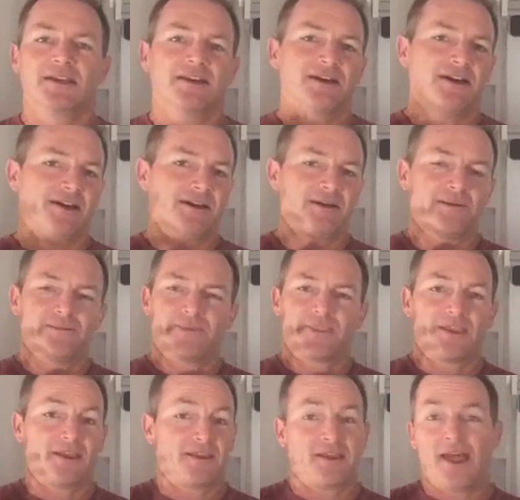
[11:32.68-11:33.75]

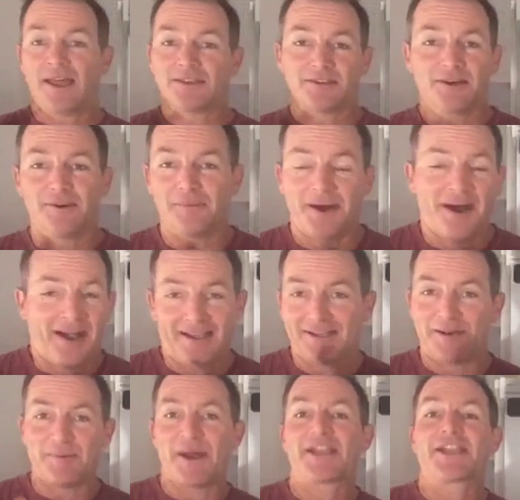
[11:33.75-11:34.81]
I
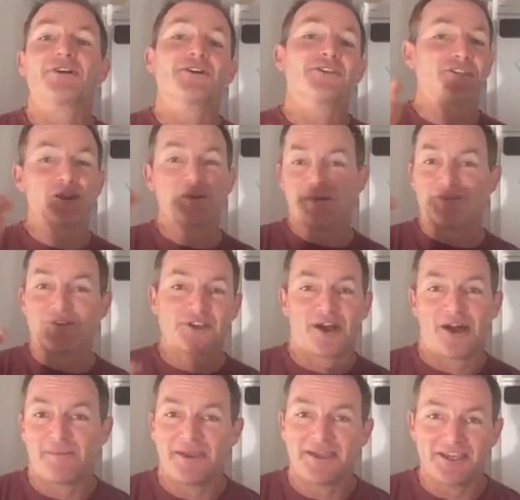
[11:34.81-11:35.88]
don't mind going through them. If you
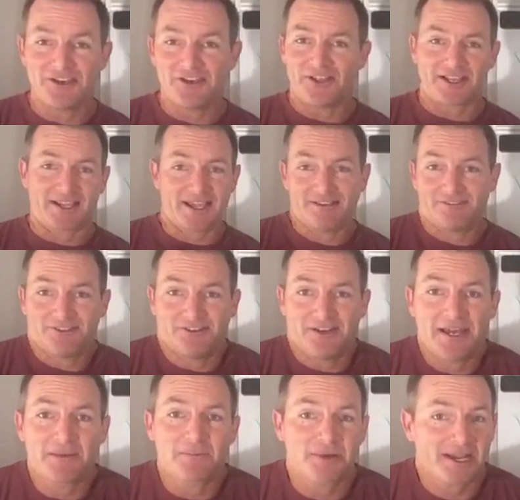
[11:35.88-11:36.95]
comment and you're like, I don't know
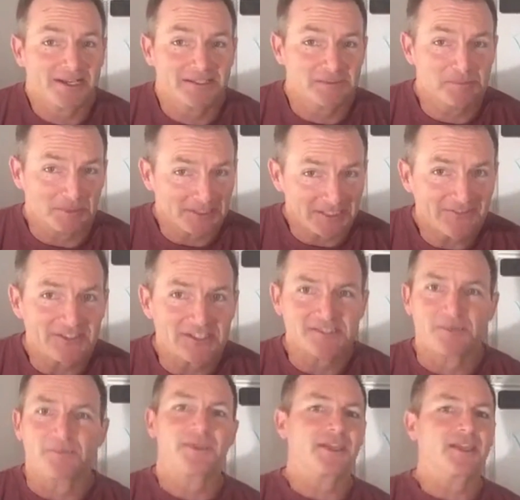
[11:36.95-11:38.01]
how to practice believing
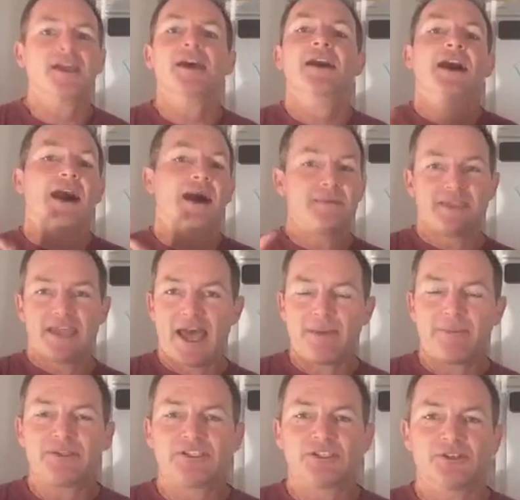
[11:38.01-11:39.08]
something, I'd be
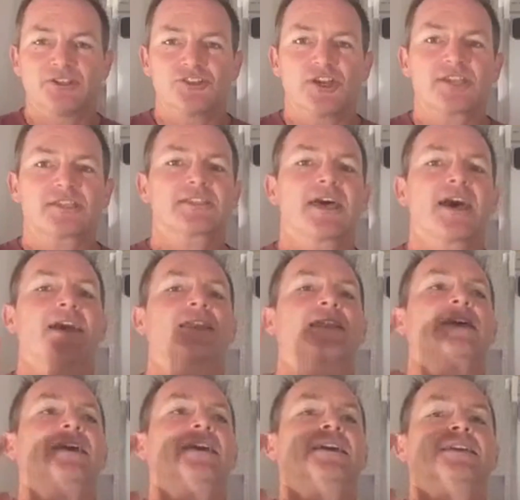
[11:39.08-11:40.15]
happy to address that.
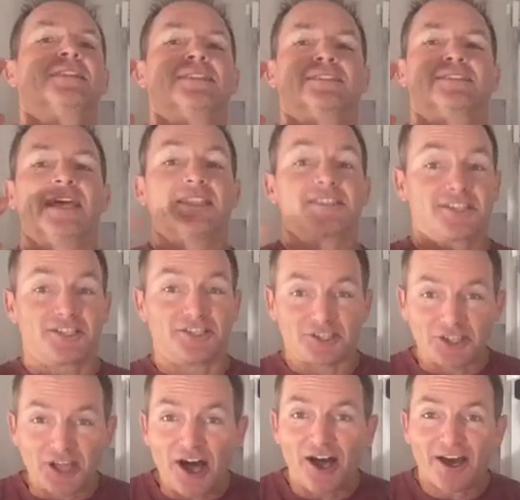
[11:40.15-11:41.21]
That is a
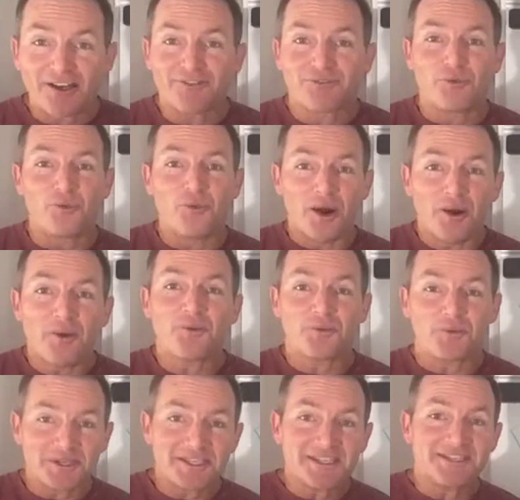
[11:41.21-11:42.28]
lot of what
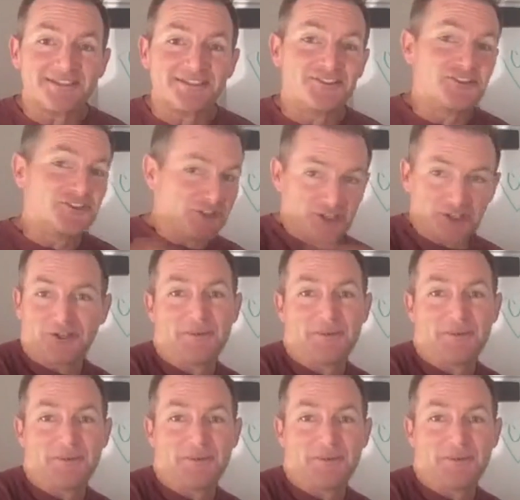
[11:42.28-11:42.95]
we do.